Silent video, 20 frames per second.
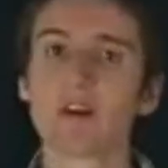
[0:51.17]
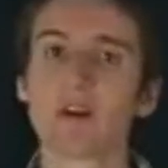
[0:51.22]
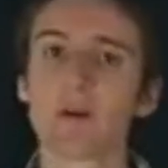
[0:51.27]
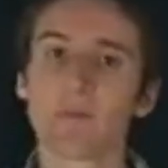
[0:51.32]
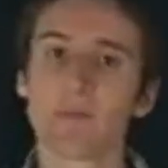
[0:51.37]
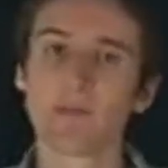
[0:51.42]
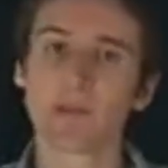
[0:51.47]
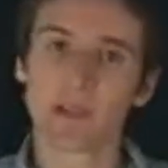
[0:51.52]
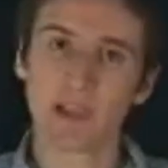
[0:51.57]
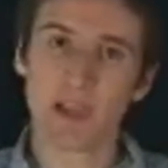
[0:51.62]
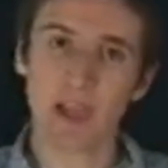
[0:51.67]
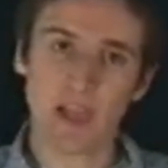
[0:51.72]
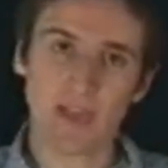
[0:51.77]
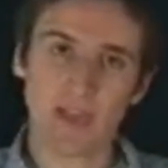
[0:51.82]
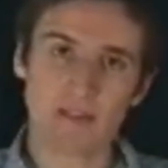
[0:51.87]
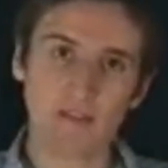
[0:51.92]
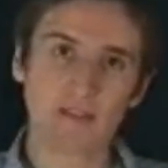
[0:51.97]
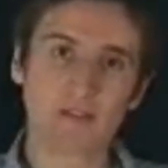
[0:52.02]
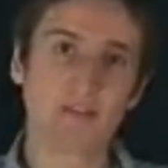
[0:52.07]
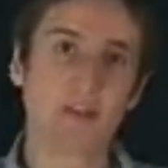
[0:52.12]

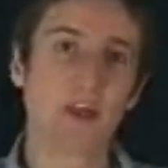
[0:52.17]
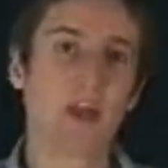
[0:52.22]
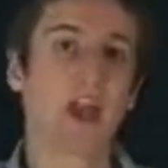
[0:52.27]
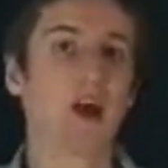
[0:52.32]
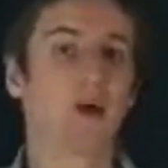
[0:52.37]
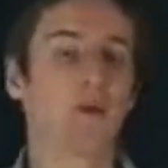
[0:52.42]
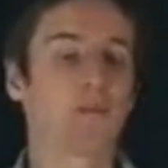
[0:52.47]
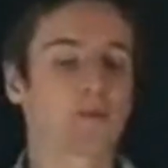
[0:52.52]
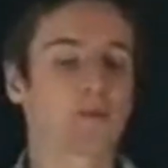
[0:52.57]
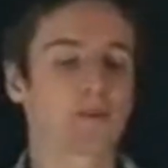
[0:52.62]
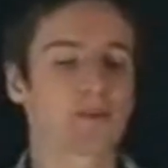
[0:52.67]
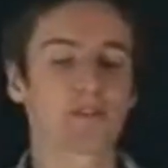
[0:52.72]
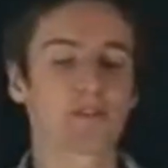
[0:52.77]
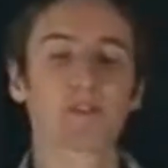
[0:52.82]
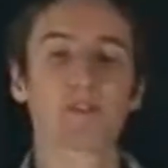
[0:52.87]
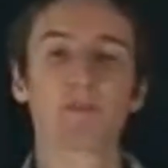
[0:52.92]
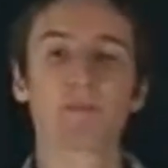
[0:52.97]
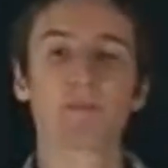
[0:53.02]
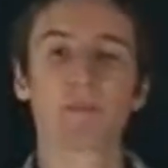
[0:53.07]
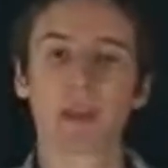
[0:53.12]
plants, helpers,
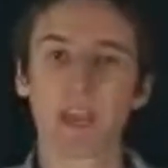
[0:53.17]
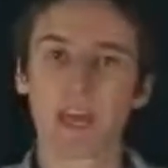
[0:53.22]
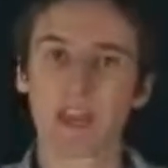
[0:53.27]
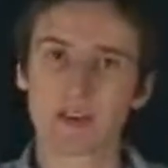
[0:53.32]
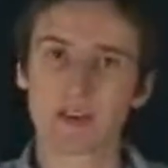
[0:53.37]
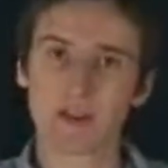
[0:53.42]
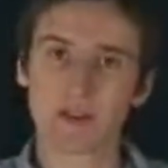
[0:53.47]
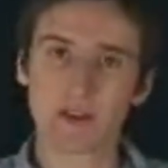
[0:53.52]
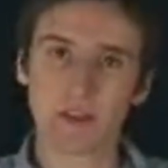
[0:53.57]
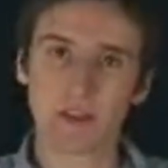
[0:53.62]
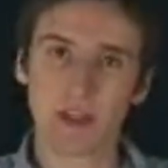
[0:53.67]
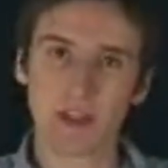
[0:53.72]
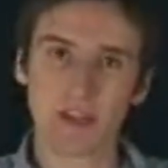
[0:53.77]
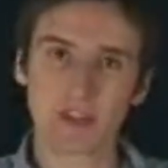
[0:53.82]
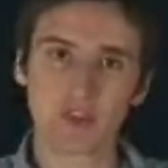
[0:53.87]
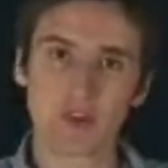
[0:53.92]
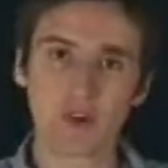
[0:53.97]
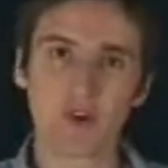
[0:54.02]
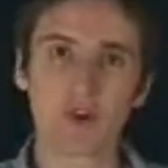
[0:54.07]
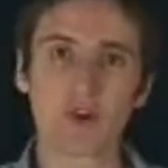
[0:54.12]
mechanical,
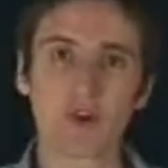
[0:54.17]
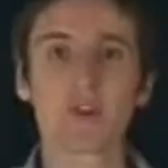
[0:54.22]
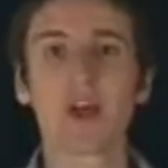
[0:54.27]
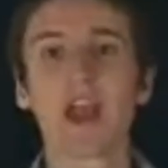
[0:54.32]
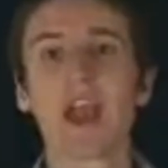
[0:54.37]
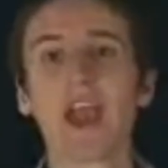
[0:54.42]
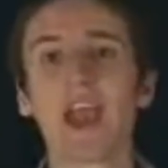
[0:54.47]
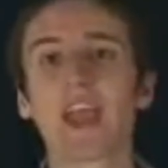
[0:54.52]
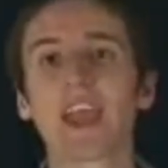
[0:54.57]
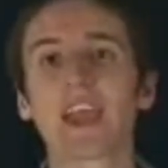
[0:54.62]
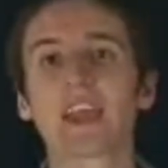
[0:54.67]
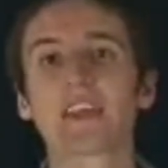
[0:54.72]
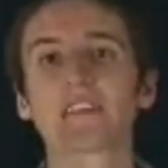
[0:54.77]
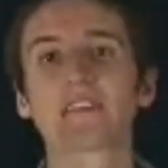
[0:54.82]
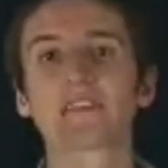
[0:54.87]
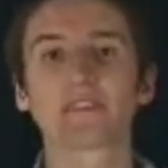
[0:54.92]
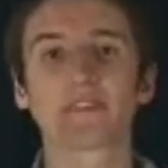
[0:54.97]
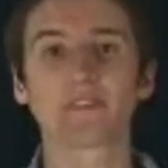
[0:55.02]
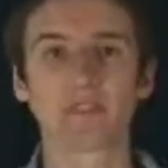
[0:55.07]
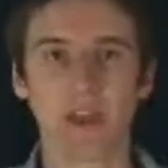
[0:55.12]
electrical, and
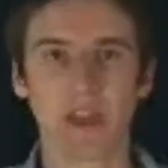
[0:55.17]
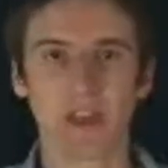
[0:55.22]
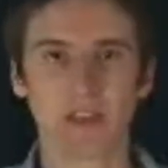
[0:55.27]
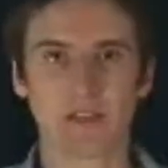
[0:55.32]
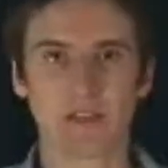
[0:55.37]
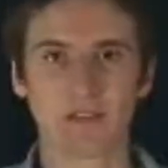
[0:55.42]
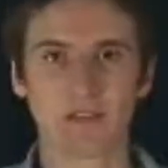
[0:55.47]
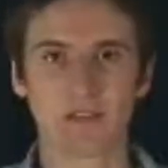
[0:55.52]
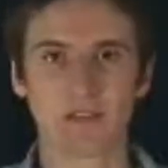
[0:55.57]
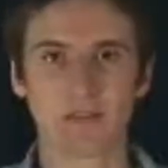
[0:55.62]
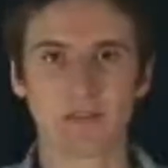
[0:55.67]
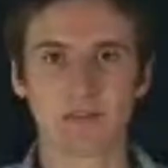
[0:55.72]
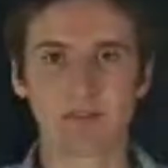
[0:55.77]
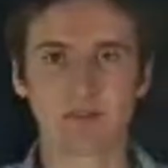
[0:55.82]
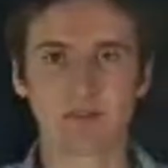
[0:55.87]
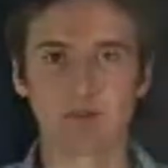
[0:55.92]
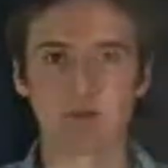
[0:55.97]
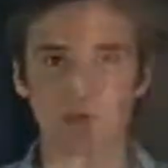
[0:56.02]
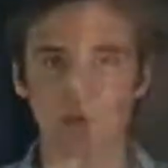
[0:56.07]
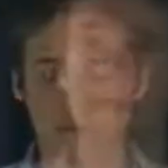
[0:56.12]
sleights.
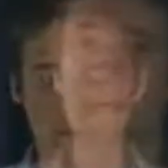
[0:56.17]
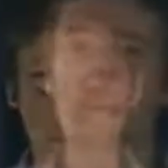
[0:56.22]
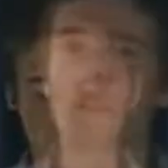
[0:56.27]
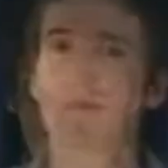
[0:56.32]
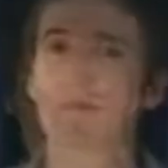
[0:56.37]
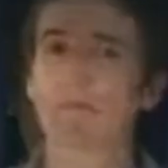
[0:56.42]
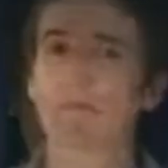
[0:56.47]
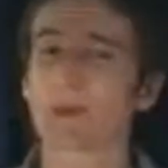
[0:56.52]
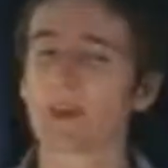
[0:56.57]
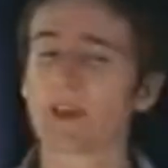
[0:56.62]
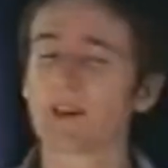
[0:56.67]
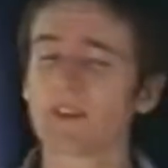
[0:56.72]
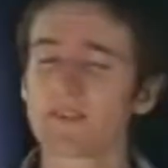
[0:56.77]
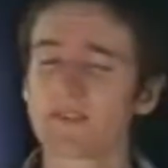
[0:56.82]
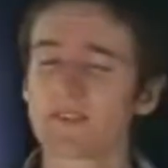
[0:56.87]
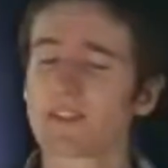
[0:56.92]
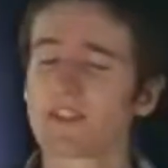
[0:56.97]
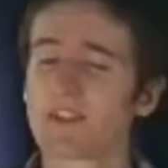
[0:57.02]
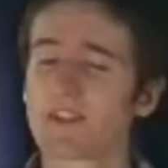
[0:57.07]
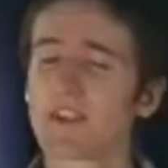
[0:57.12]
Because of
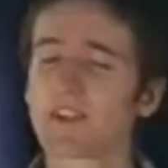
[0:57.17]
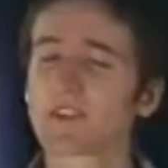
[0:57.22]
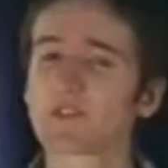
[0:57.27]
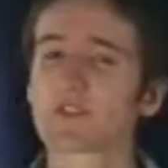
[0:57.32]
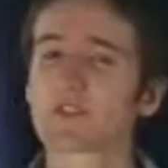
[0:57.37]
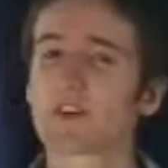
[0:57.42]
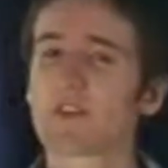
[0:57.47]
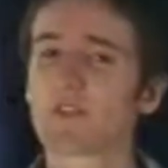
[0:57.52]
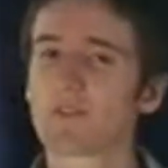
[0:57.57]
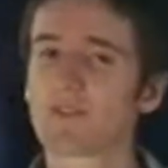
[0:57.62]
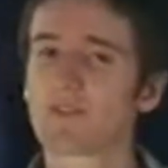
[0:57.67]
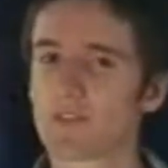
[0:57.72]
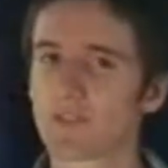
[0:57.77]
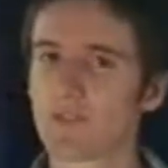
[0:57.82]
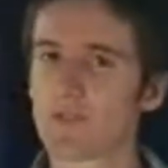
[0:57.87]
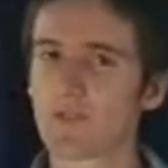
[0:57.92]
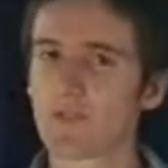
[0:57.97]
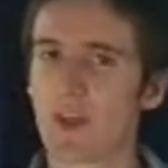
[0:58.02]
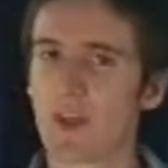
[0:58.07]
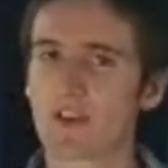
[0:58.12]
the nature of this
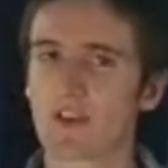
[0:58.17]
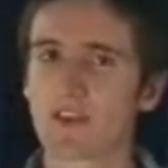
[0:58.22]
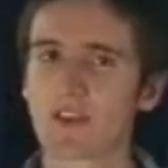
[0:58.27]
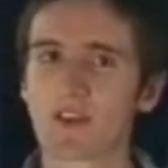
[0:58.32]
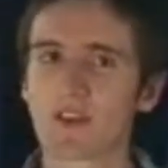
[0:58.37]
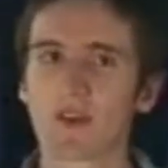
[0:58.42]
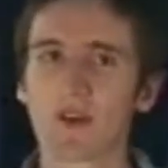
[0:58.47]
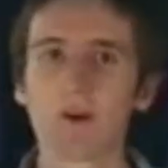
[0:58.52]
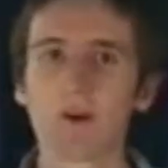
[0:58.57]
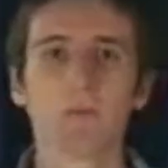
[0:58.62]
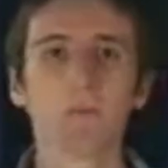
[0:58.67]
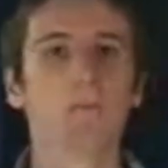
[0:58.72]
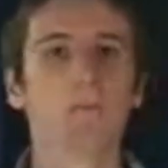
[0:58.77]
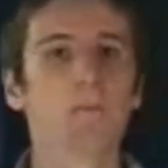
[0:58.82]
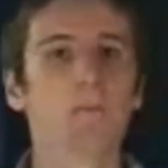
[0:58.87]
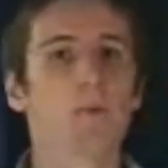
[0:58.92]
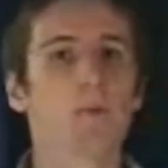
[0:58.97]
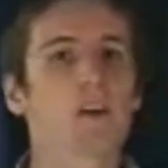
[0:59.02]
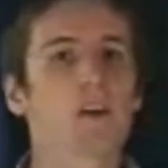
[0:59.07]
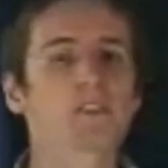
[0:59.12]
effect,
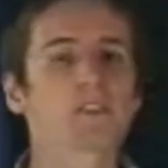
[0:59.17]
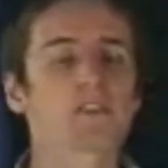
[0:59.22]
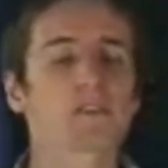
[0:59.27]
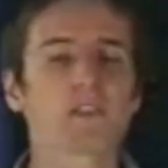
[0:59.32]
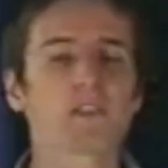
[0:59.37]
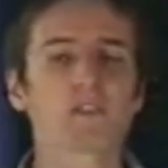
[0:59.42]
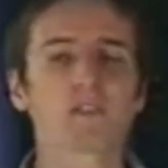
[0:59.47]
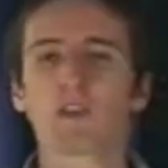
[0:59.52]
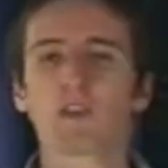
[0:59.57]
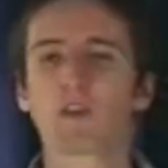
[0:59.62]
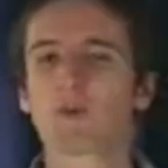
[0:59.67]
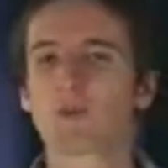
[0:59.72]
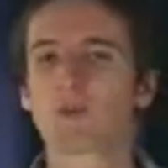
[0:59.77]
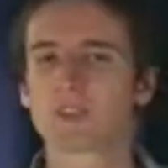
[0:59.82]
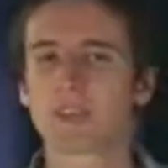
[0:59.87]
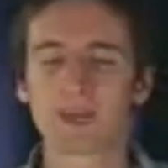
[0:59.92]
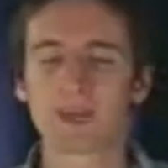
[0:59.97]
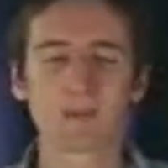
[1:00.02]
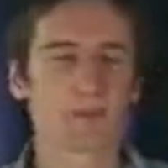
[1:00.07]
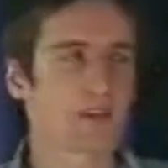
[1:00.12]
much of this video will
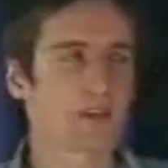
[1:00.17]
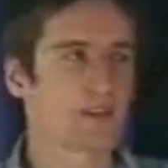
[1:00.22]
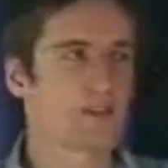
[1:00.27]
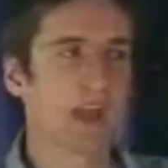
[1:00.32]
take place